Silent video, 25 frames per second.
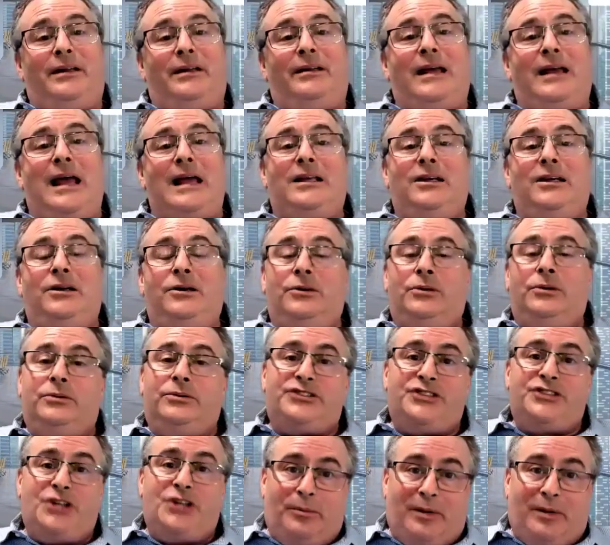Thank you
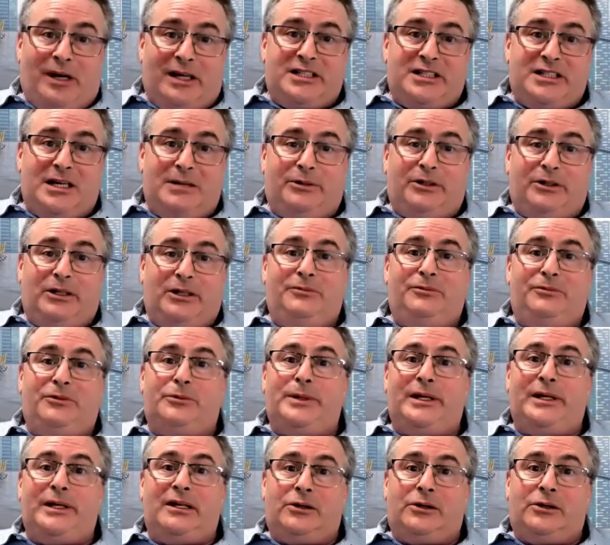so much, Kimberly, for
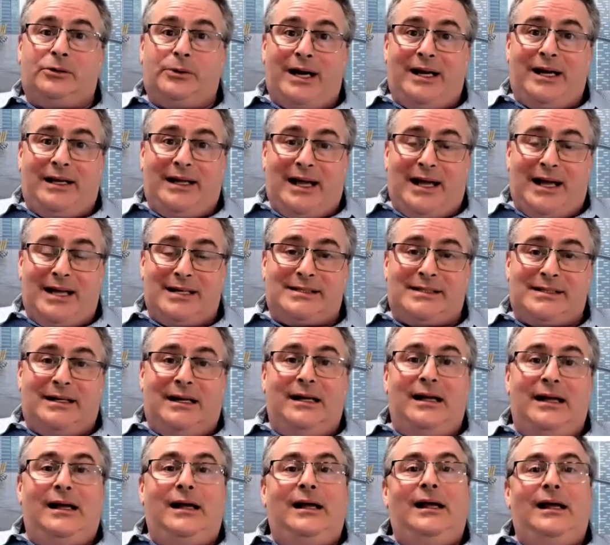being a great guest.
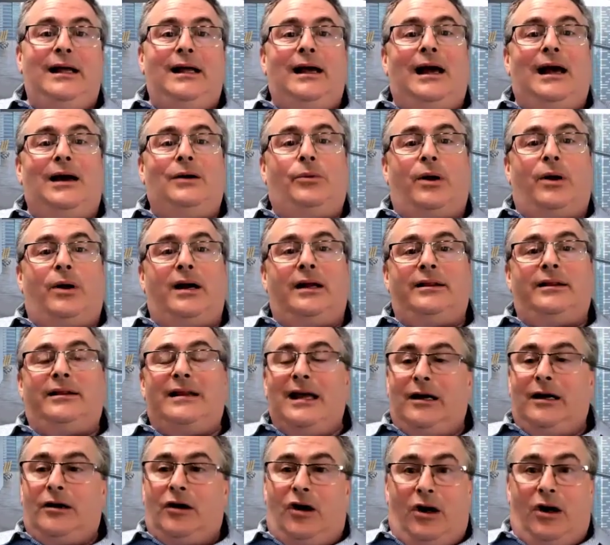I want to
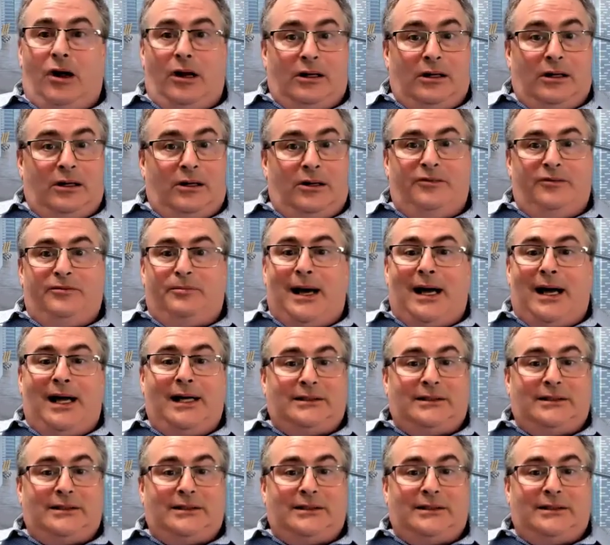thank all of my